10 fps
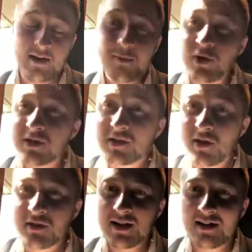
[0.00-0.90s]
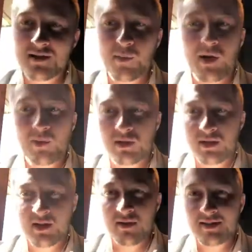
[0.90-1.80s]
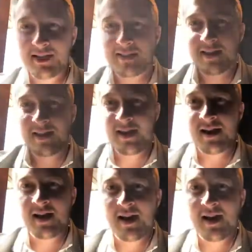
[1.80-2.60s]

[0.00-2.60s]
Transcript: emergency contacts. So my emergency contacts are there.